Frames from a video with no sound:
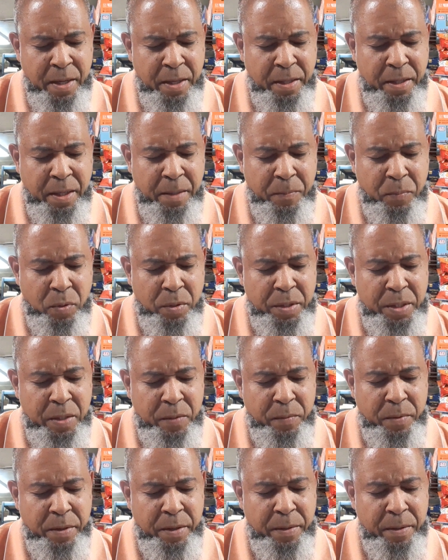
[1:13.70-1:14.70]
They brought
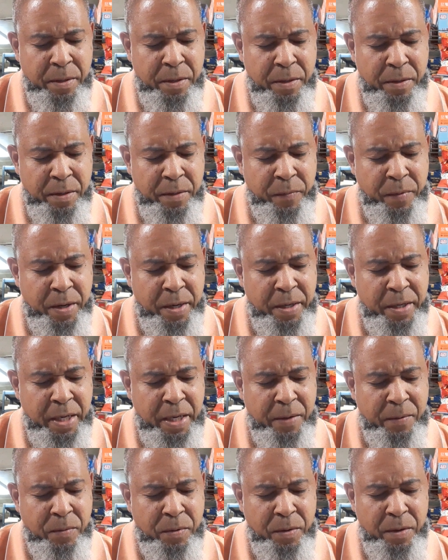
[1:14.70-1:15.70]
somewhere around the
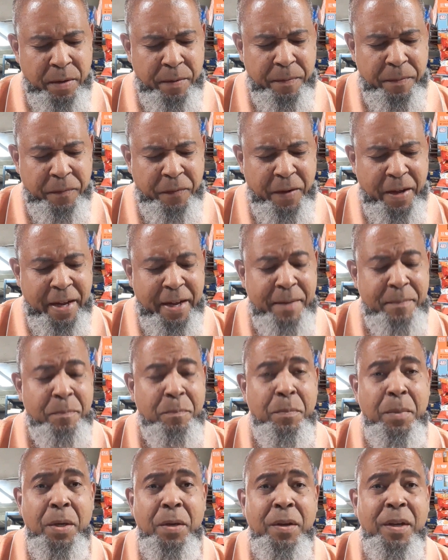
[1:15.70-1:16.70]
neighborhood of 5
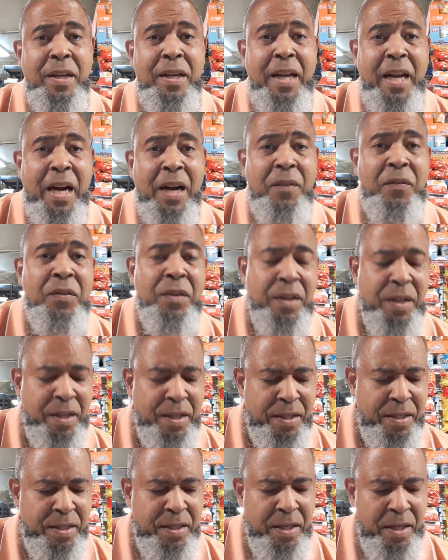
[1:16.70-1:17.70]
million
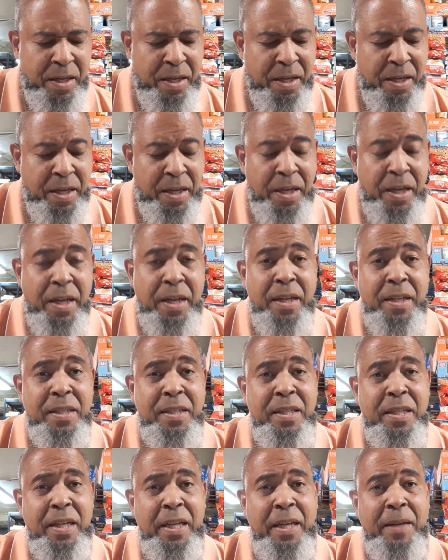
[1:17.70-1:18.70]
Africans and
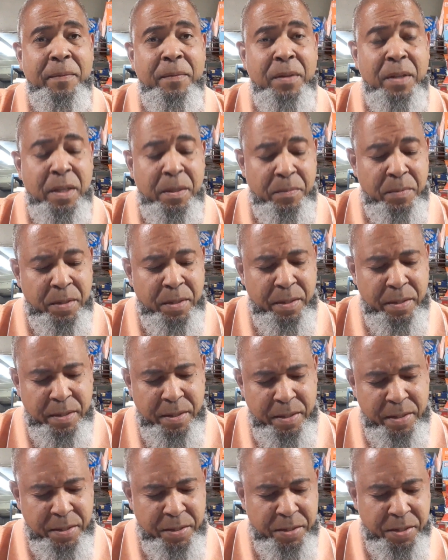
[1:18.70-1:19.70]
enslaved them in
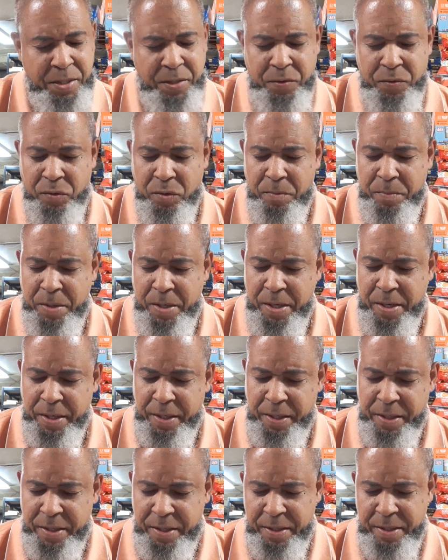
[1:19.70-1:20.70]
Central
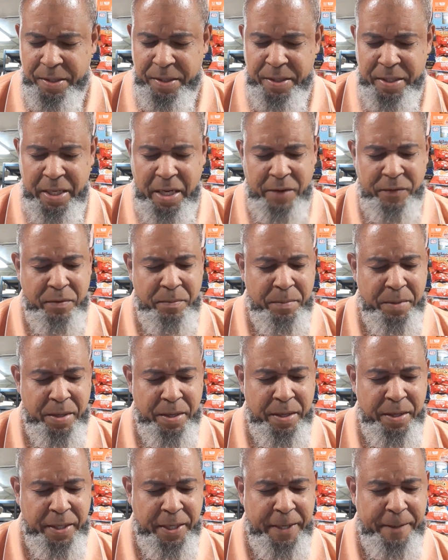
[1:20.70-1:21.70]
America and South
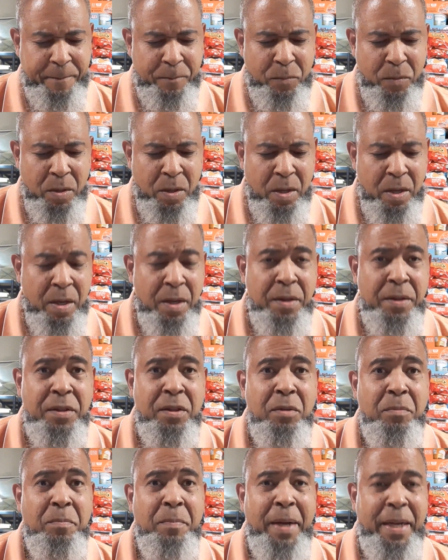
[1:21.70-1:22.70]
America,
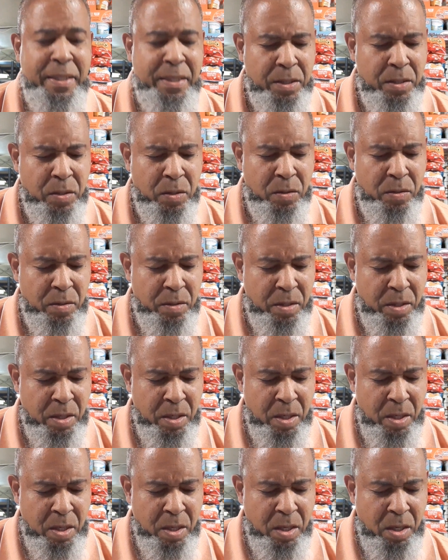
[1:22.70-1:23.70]
through Mexico,
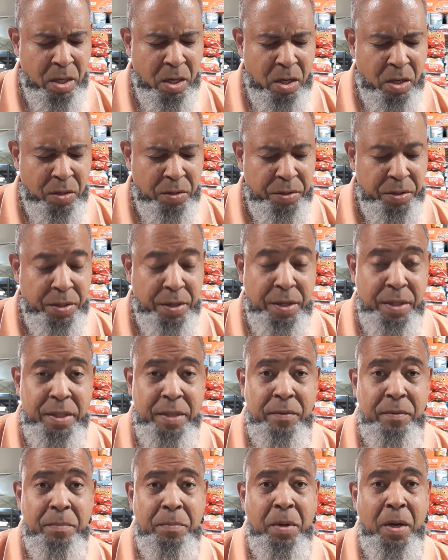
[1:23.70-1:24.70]
all those areas,
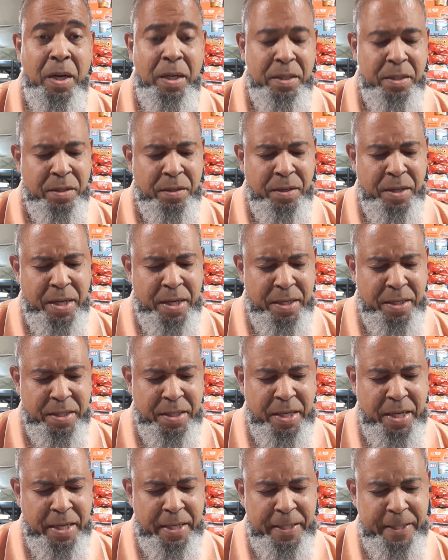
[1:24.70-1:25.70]
even parts of the United
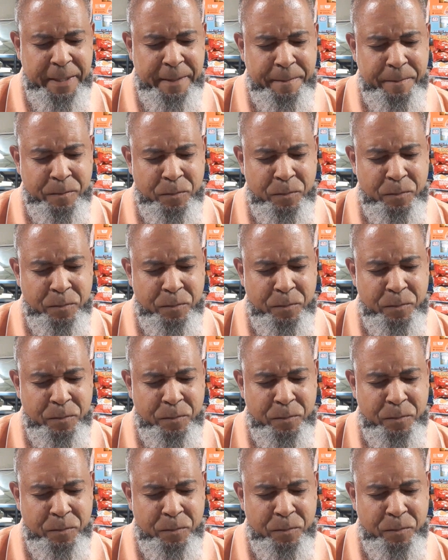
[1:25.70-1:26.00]
States.